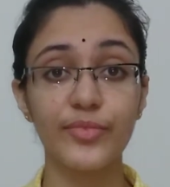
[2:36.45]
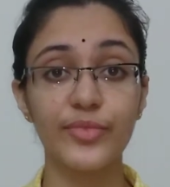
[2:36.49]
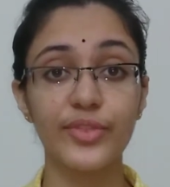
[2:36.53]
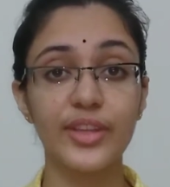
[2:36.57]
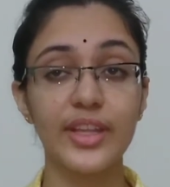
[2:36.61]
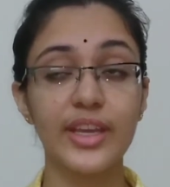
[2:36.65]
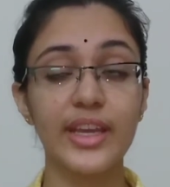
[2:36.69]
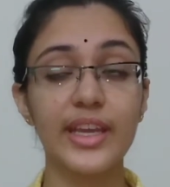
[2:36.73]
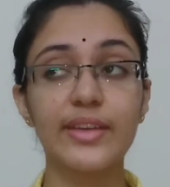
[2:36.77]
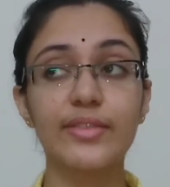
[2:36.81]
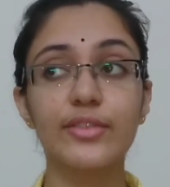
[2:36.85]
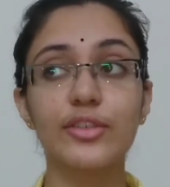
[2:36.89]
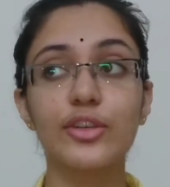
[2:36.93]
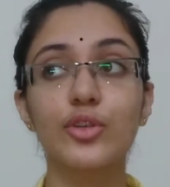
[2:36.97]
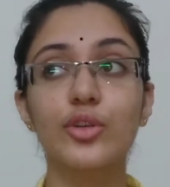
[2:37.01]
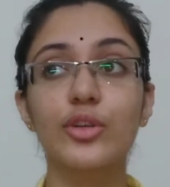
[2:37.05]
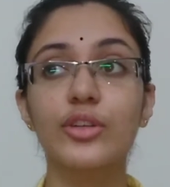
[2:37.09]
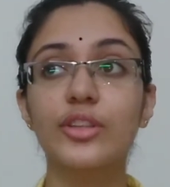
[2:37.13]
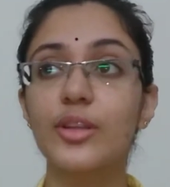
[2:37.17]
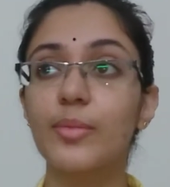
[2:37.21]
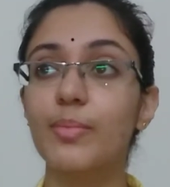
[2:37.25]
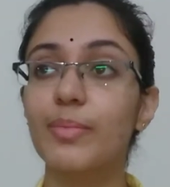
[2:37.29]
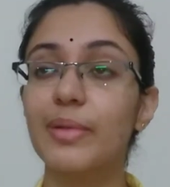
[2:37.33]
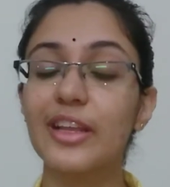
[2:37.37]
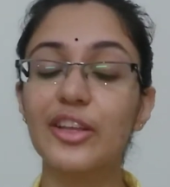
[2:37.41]
They give you
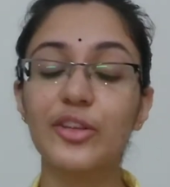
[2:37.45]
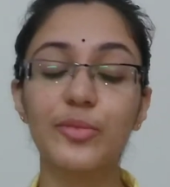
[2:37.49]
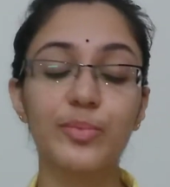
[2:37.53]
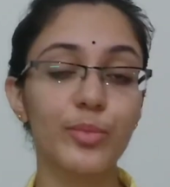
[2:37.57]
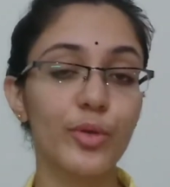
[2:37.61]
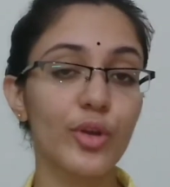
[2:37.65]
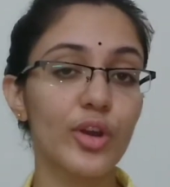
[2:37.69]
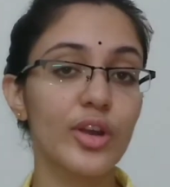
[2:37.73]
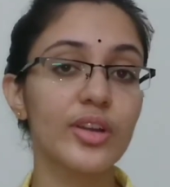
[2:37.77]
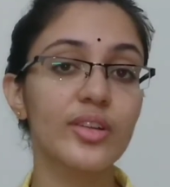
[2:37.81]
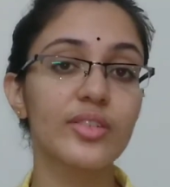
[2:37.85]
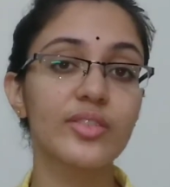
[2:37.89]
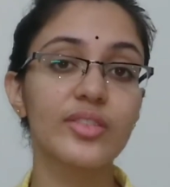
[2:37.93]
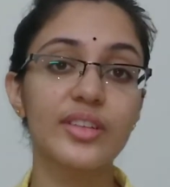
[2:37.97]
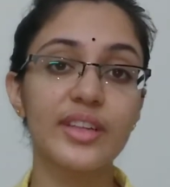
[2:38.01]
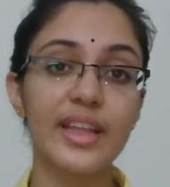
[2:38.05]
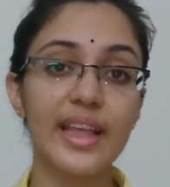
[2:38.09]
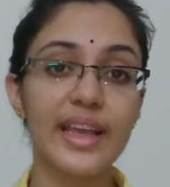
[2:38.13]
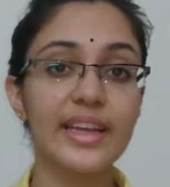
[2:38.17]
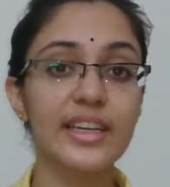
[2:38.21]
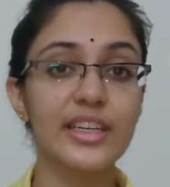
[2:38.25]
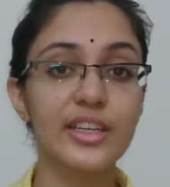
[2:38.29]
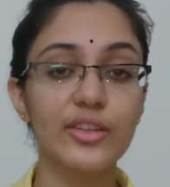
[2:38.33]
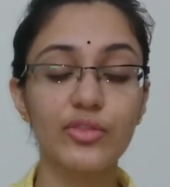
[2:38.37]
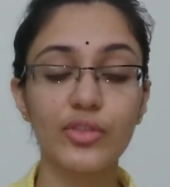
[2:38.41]
the plus points, the
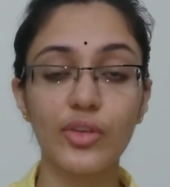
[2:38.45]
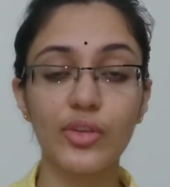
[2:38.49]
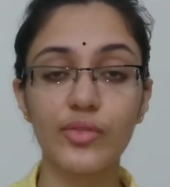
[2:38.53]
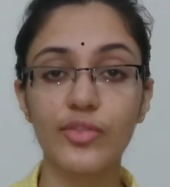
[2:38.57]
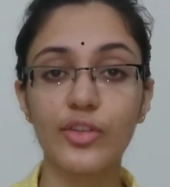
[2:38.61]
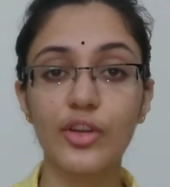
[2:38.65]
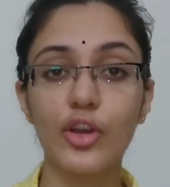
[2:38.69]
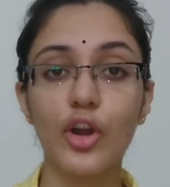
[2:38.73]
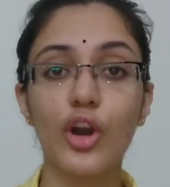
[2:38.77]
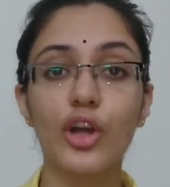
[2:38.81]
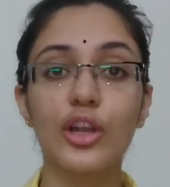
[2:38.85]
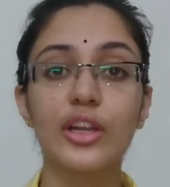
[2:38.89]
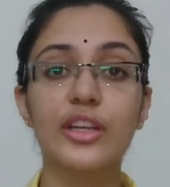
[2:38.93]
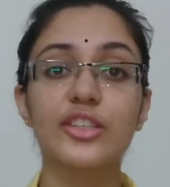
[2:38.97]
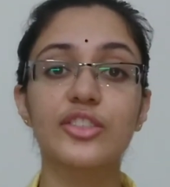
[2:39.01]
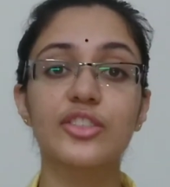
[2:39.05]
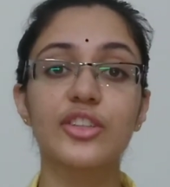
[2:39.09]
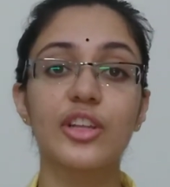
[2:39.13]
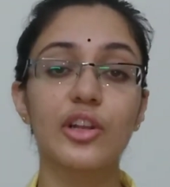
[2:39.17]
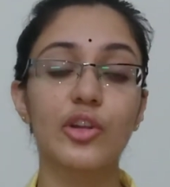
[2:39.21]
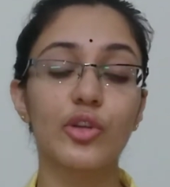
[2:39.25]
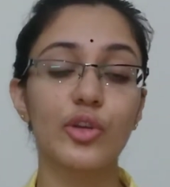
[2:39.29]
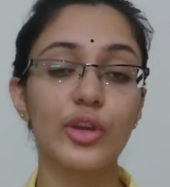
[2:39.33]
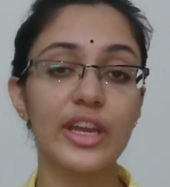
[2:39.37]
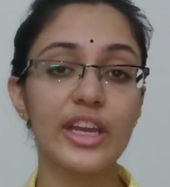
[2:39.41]
negatives of the college,
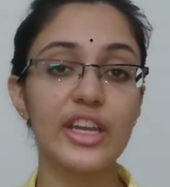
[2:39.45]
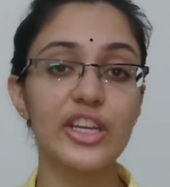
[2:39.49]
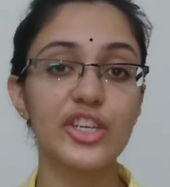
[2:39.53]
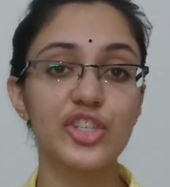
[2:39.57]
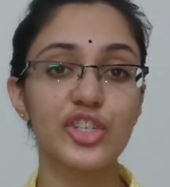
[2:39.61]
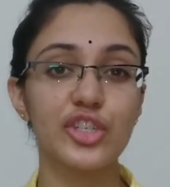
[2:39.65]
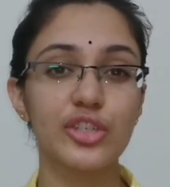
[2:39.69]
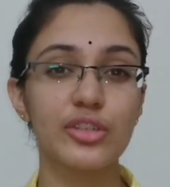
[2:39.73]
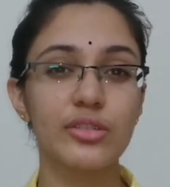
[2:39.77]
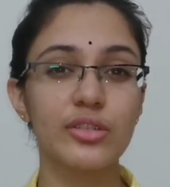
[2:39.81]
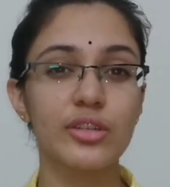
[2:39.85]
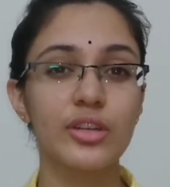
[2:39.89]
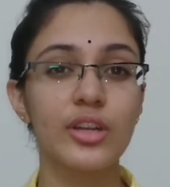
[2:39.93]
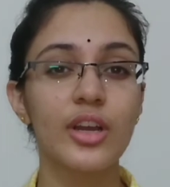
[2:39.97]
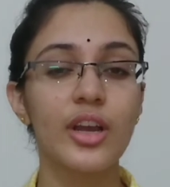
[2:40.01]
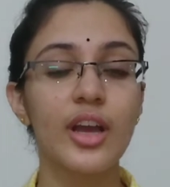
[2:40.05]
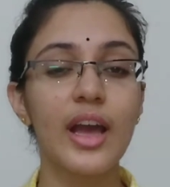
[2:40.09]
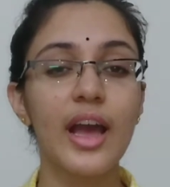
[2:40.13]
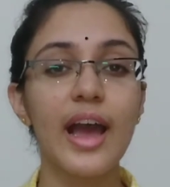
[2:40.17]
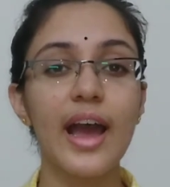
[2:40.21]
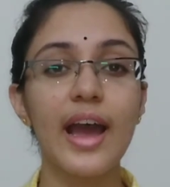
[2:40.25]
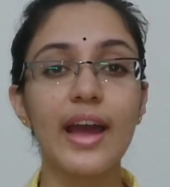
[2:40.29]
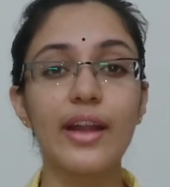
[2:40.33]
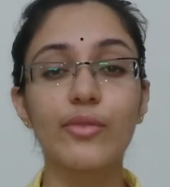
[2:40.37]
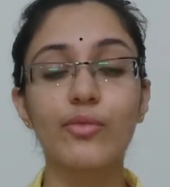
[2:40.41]
the location,
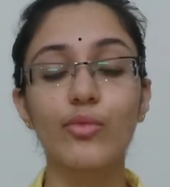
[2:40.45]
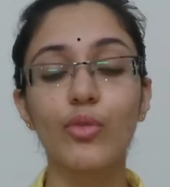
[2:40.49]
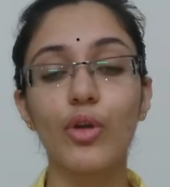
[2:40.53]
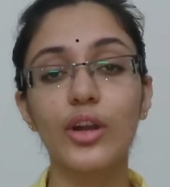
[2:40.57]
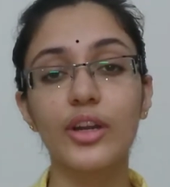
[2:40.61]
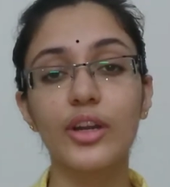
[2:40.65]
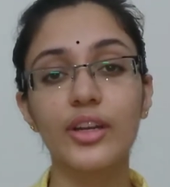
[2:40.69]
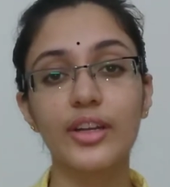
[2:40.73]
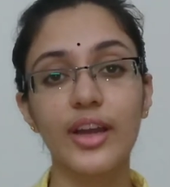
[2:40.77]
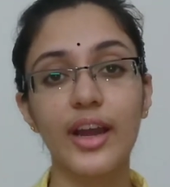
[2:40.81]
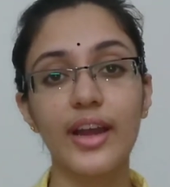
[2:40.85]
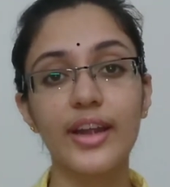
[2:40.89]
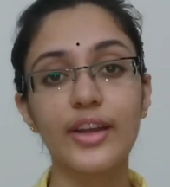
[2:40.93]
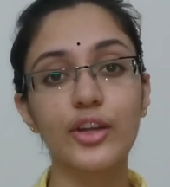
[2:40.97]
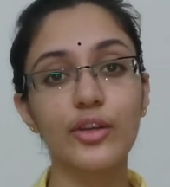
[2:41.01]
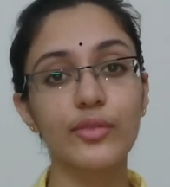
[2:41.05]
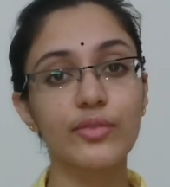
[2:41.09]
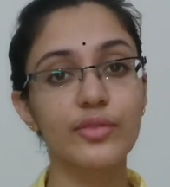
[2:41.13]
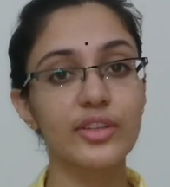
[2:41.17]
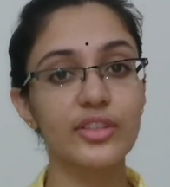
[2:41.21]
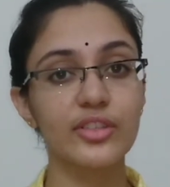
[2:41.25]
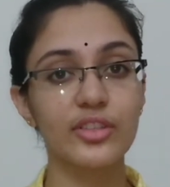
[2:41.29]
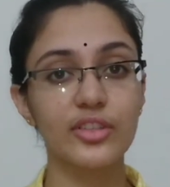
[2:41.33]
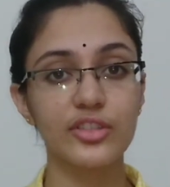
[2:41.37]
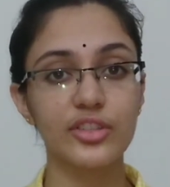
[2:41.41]
and what kind of
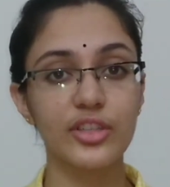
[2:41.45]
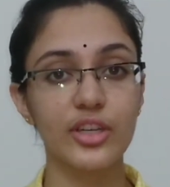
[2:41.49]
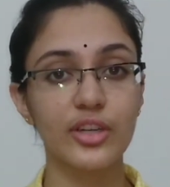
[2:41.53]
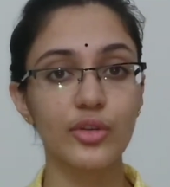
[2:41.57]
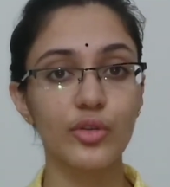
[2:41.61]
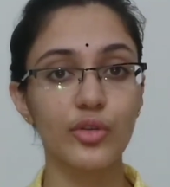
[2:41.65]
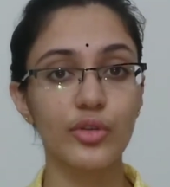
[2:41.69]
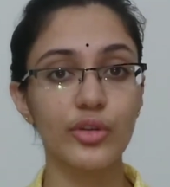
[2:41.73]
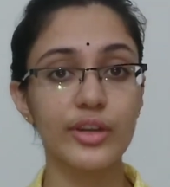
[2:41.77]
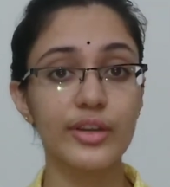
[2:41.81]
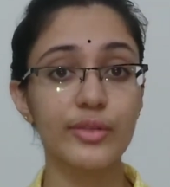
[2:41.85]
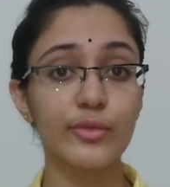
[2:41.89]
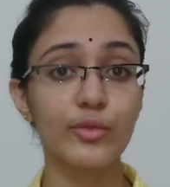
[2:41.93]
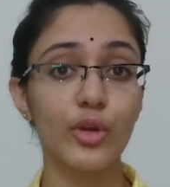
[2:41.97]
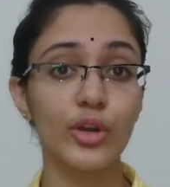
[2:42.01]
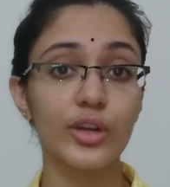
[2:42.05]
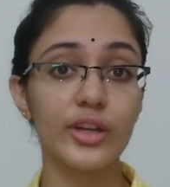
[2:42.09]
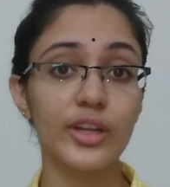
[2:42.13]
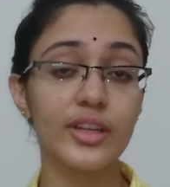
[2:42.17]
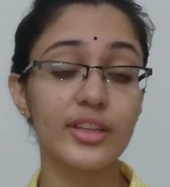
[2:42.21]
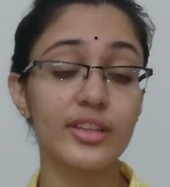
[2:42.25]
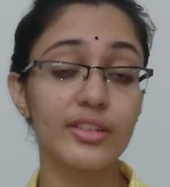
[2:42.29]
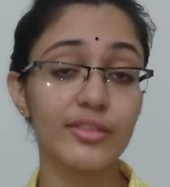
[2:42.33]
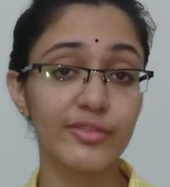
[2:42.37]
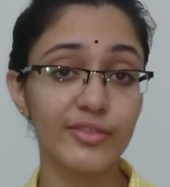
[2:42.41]
research are going, what
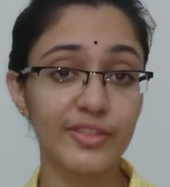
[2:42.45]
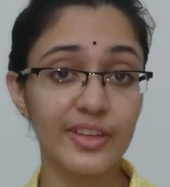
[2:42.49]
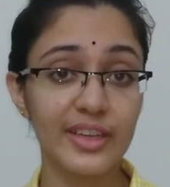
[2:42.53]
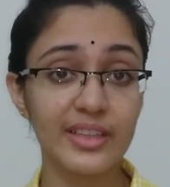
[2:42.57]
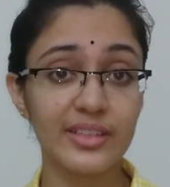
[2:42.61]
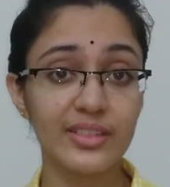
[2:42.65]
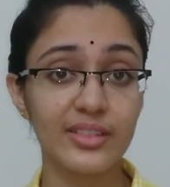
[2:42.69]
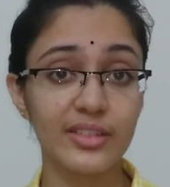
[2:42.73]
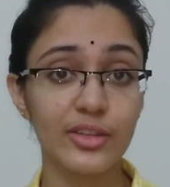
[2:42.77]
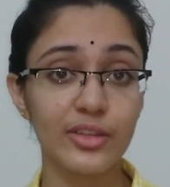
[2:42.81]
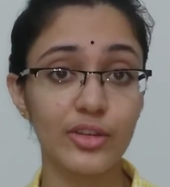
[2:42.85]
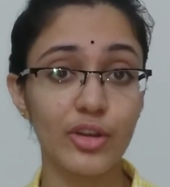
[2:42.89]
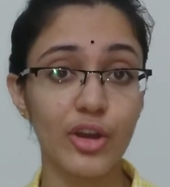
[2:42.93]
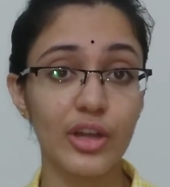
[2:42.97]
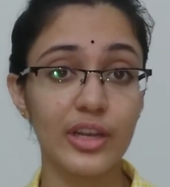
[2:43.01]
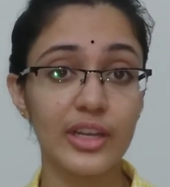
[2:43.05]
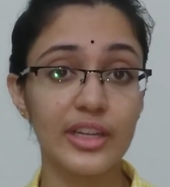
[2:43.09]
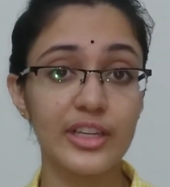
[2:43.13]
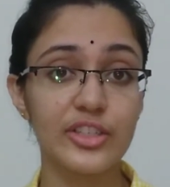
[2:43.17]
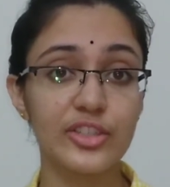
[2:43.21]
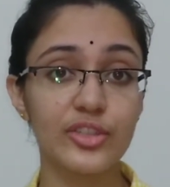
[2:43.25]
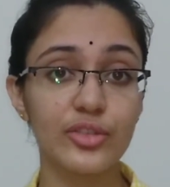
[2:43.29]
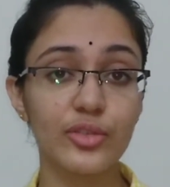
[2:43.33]
are the fees in the college.